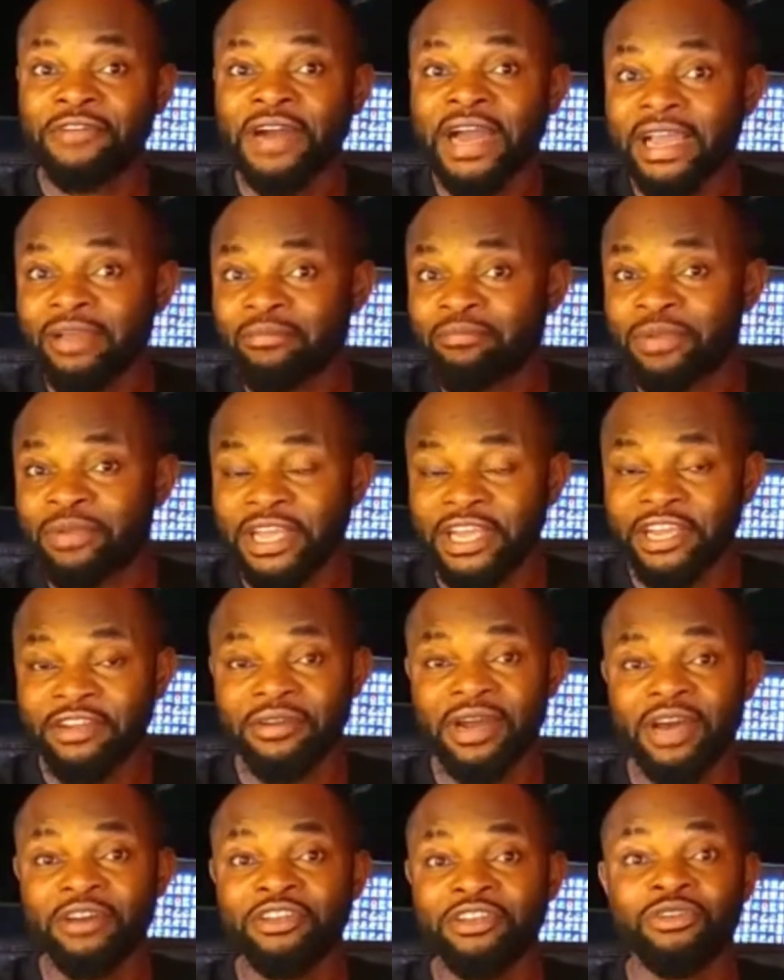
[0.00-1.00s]
fine
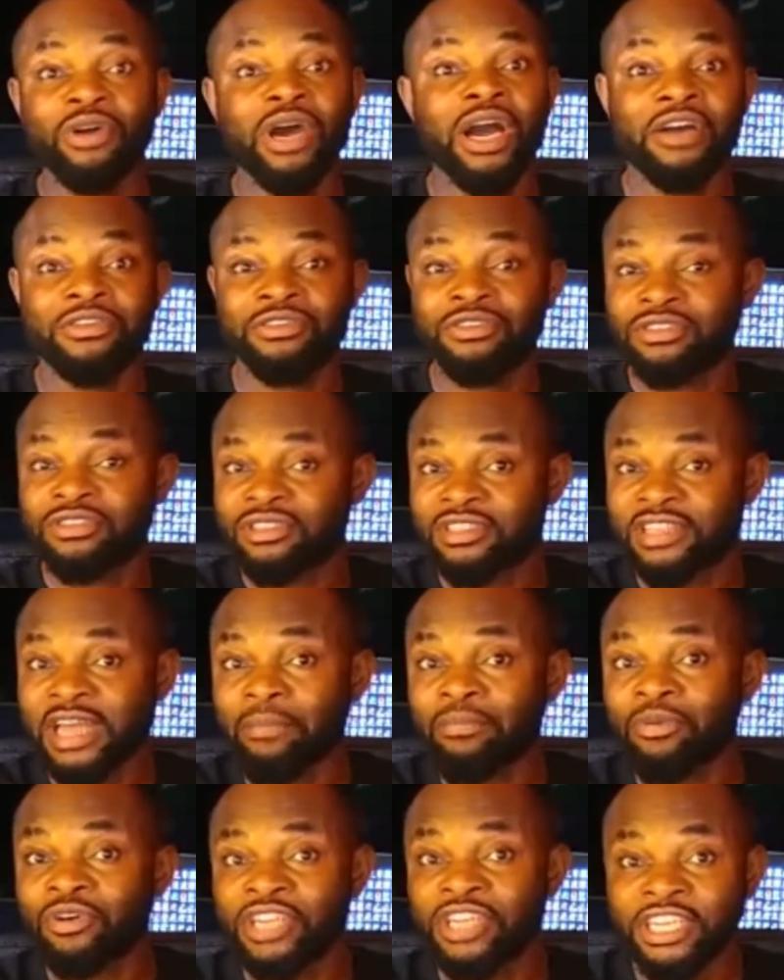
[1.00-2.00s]
playground, you know, I'll just
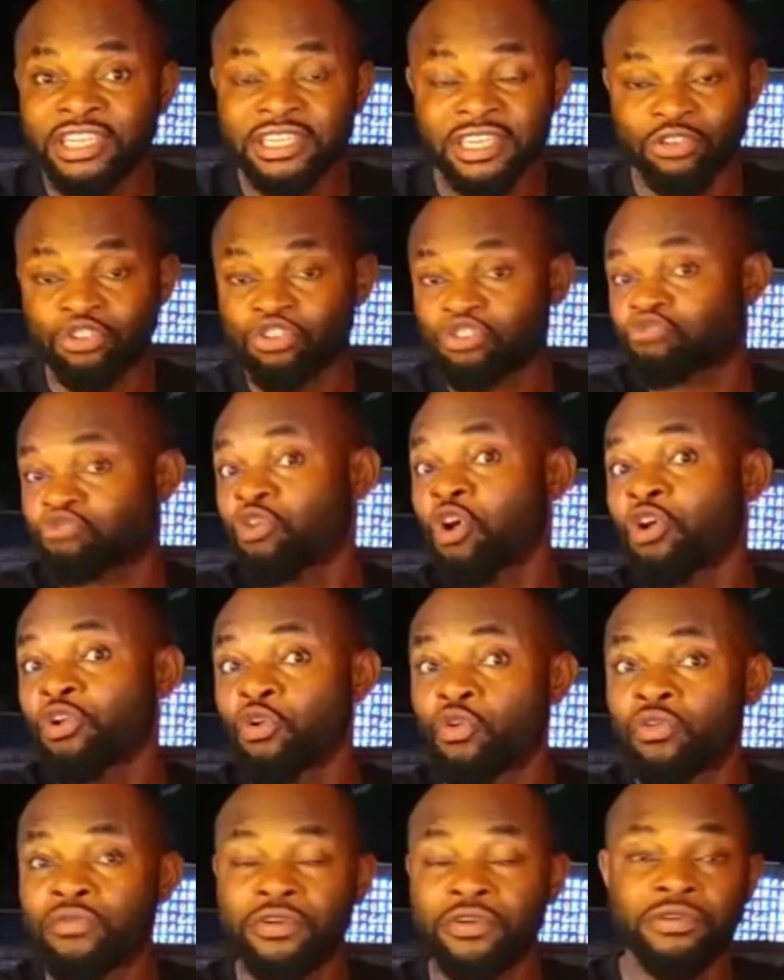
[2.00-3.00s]
step on it, I'll just
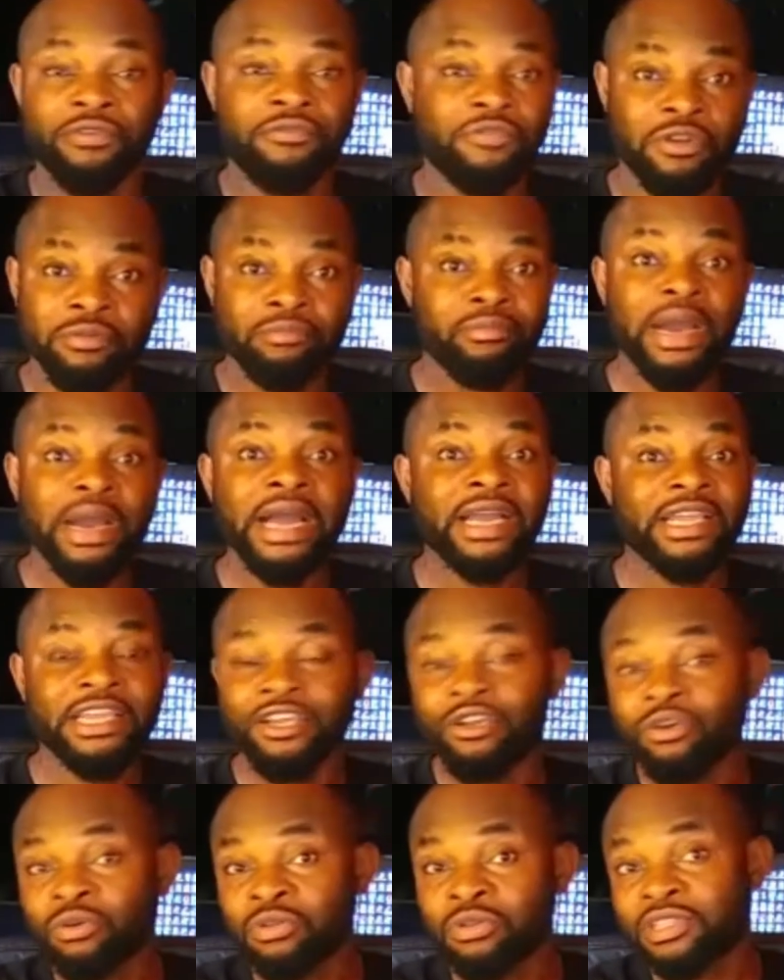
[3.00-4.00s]
run over and run back,
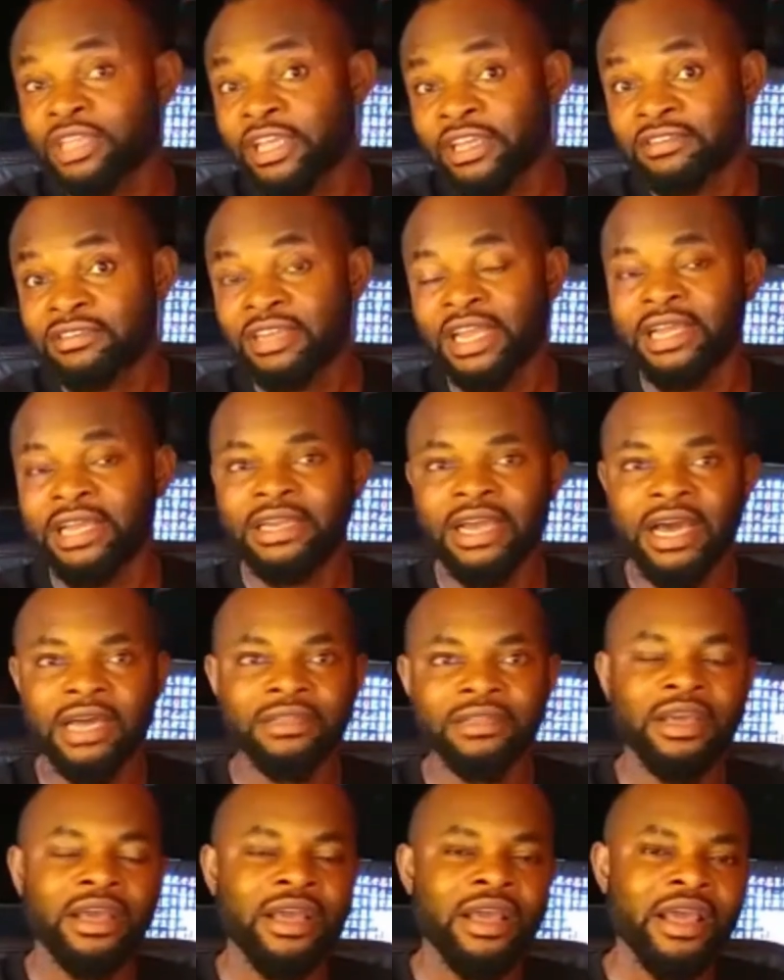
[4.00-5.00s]
you know, things like
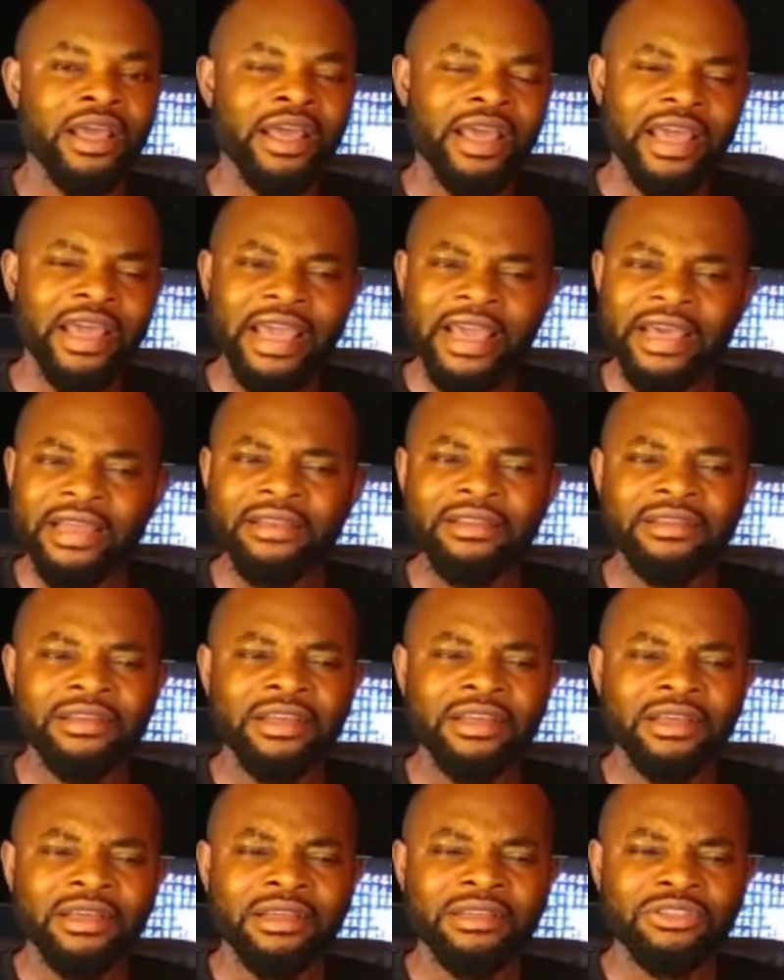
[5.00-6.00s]
that. And
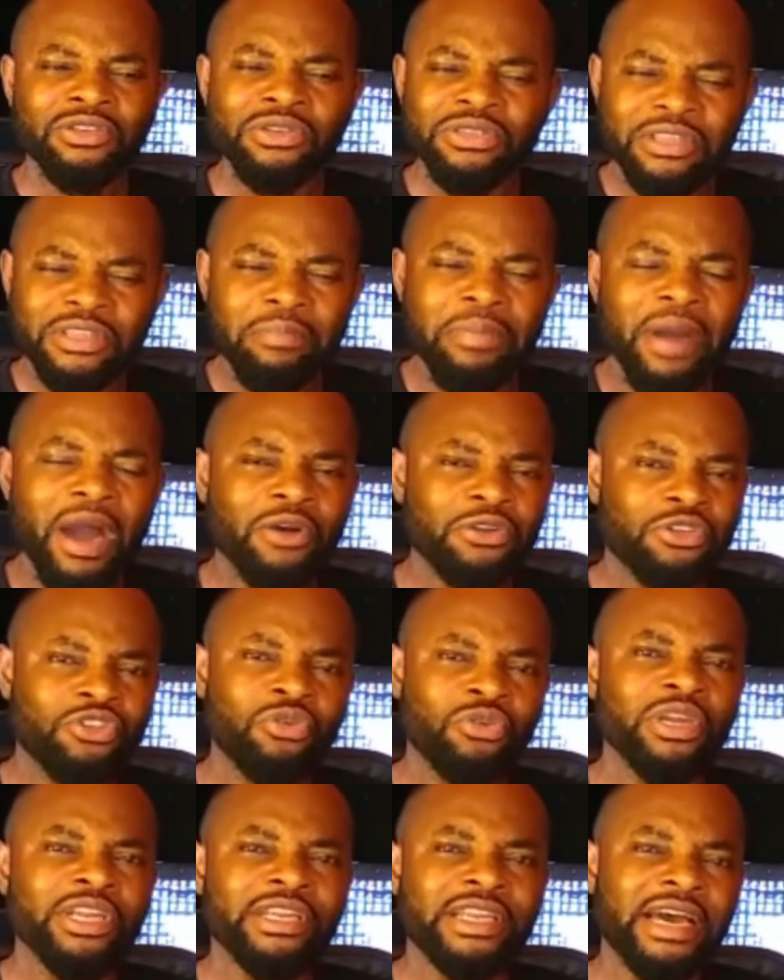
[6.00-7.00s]
just about
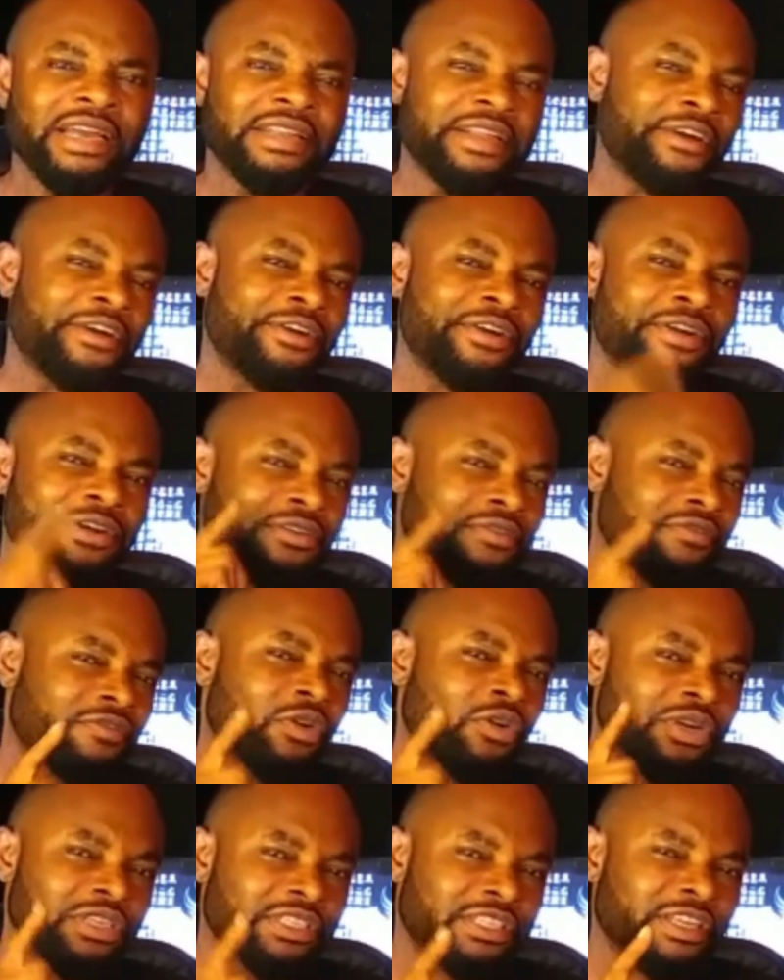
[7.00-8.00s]
doing that, I heard a
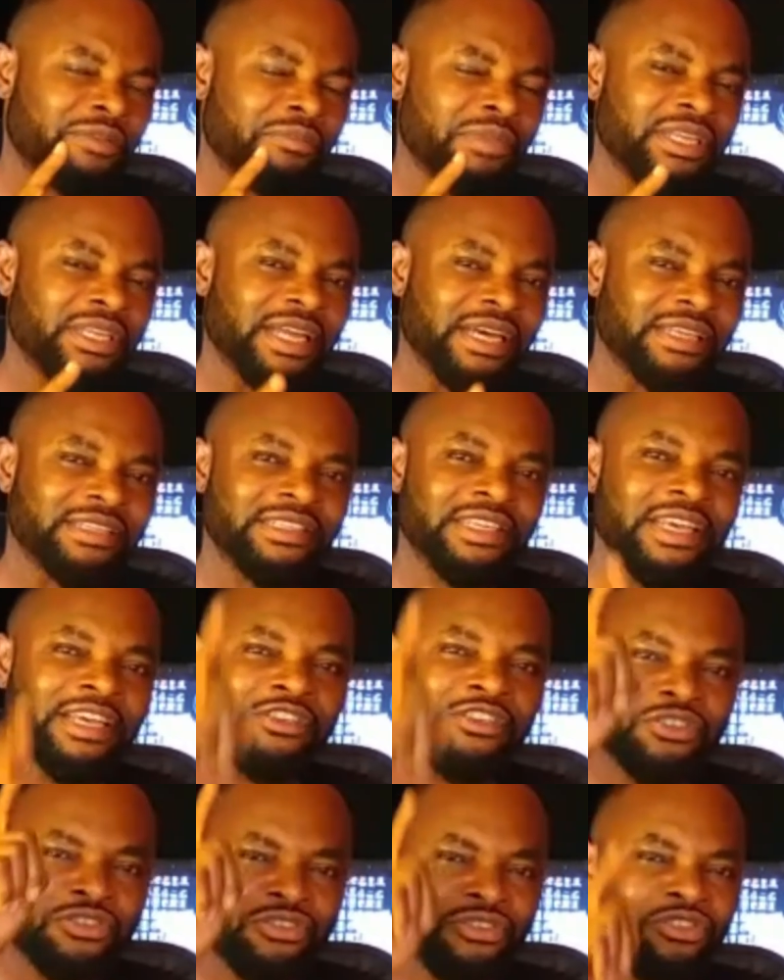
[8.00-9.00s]
voice in me that
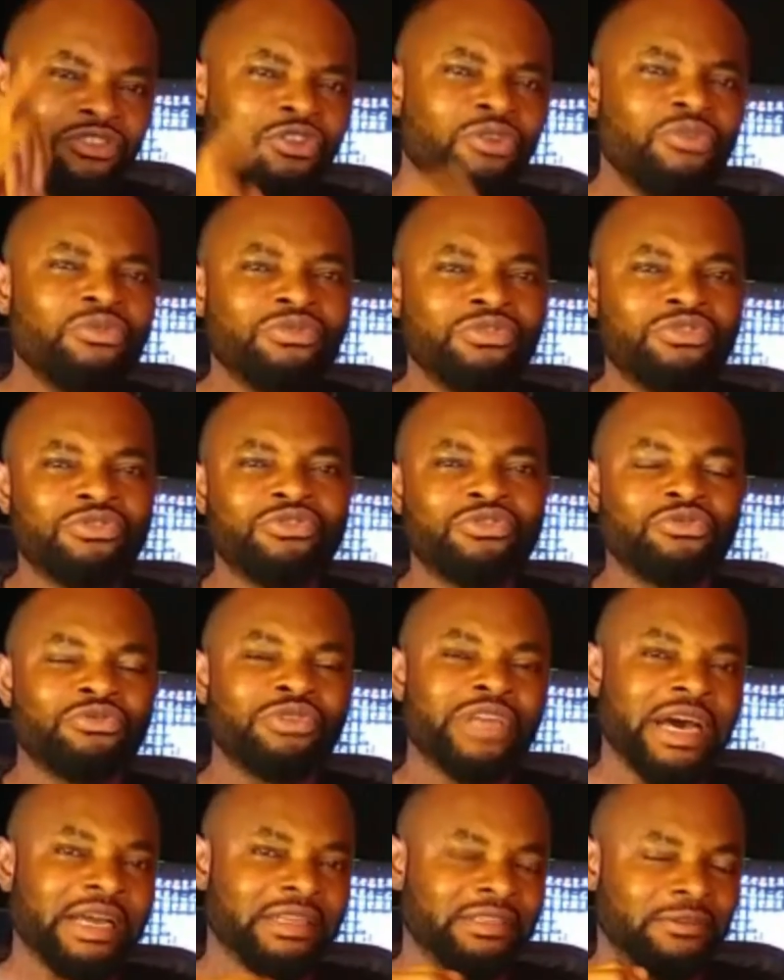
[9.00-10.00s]
says, don't
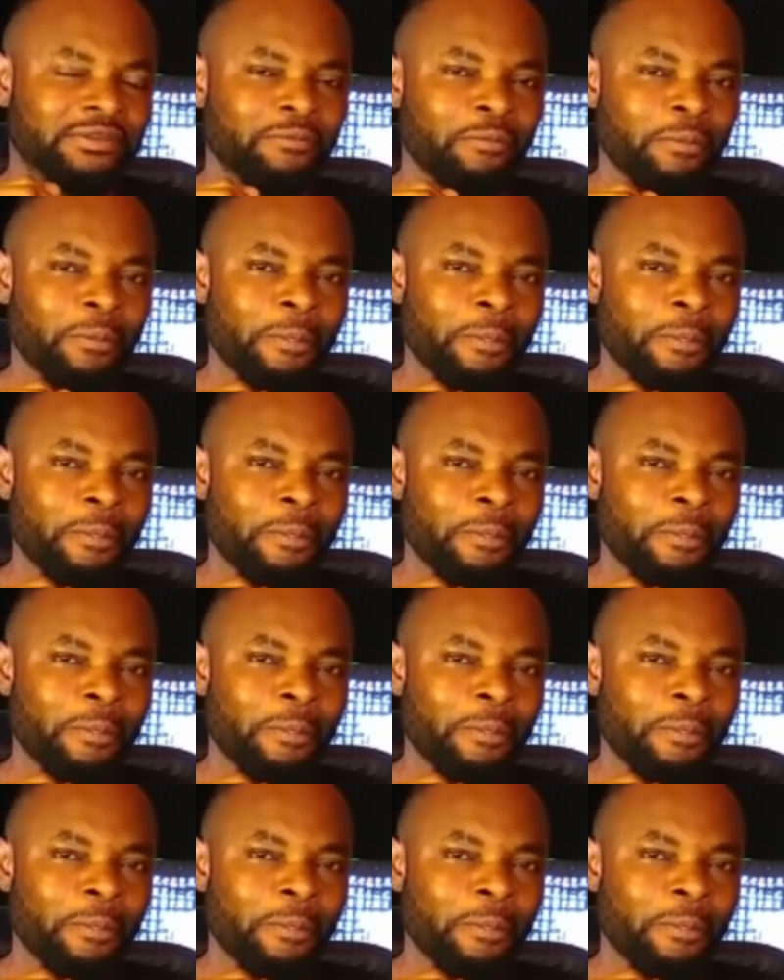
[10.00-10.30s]
do that.